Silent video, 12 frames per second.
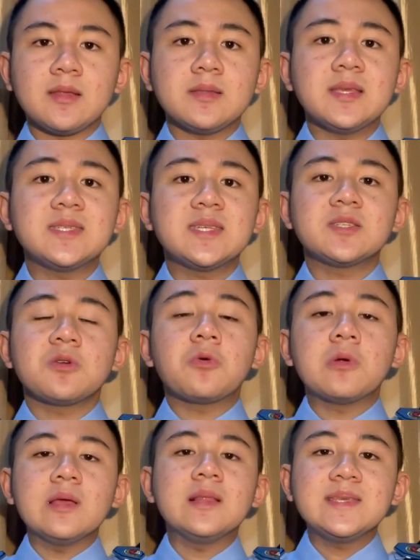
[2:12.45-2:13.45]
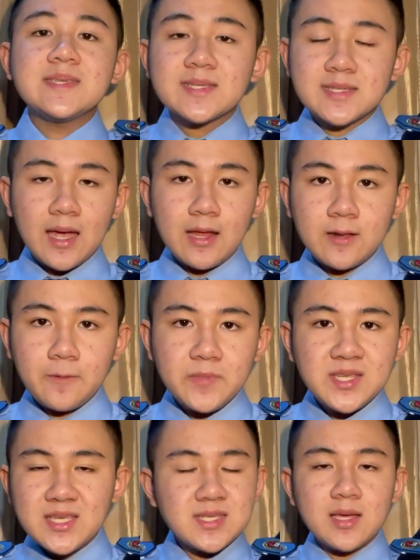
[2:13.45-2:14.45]
This is really sad.
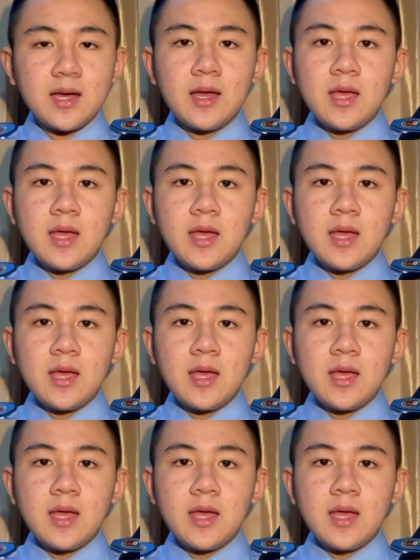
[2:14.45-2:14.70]
This is